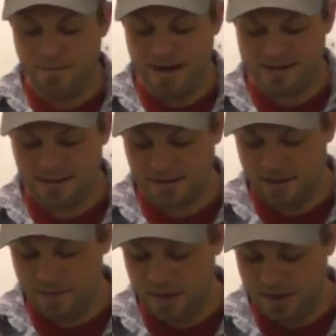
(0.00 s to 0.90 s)

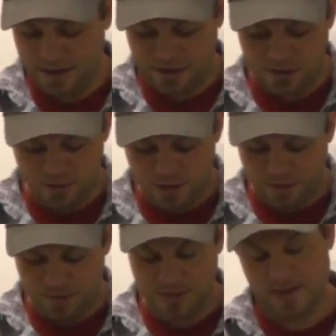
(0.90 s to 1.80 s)
basically because you
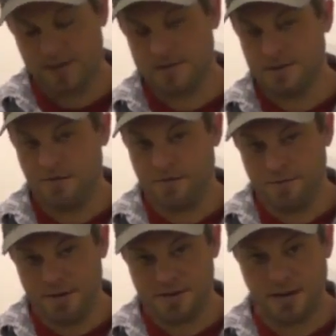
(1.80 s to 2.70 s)
want to protect yourself
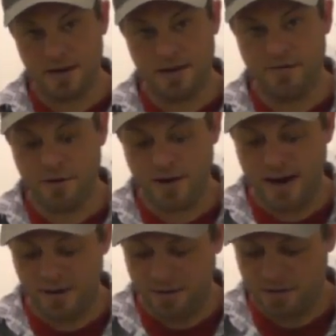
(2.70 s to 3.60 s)
from the sun if you're
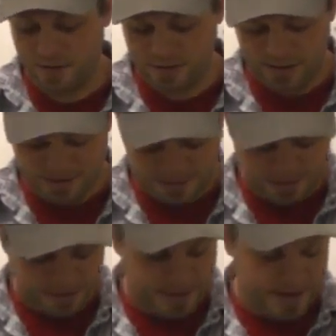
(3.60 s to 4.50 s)
out on a really
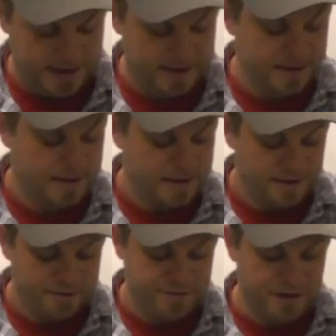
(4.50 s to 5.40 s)
sunny day
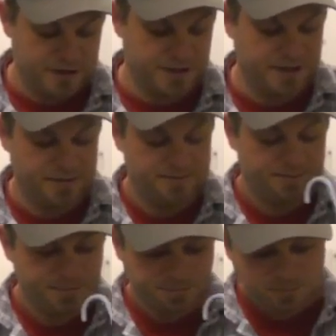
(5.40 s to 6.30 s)
fishing.
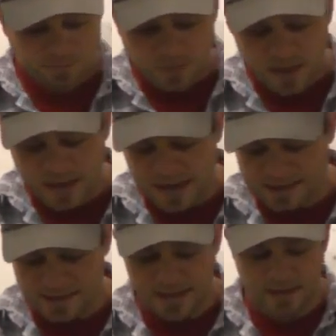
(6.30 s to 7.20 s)
And
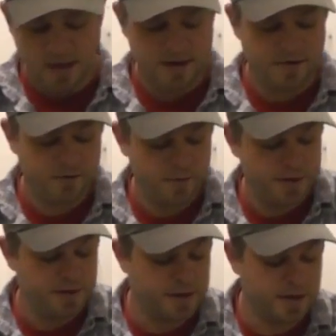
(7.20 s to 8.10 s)
I see a lot of
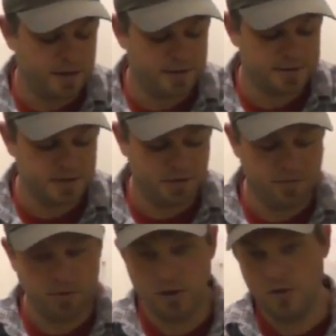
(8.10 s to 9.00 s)
them in the colors
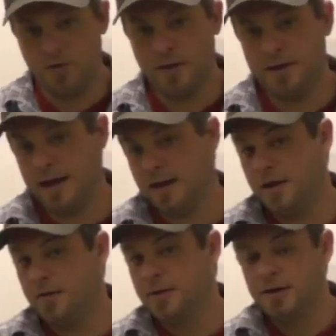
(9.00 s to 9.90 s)
of blue and
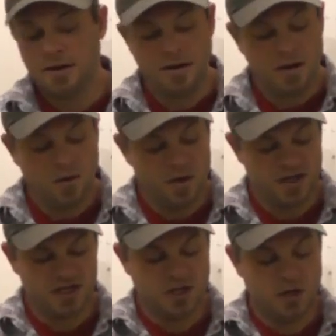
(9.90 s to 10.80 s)
yellow,
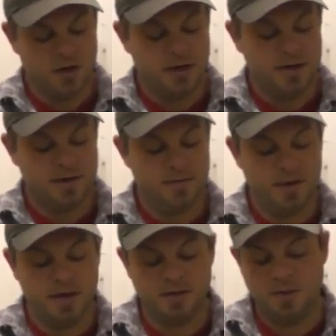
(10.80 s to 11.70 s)
which is good
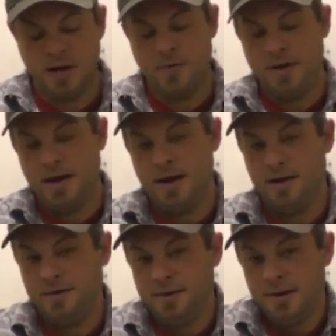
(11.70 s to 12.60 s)
because when I went
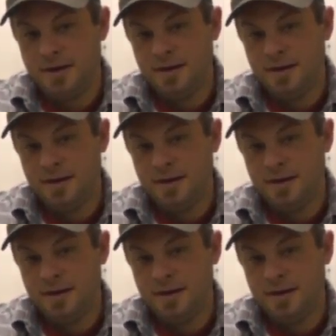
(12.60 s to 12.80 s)
down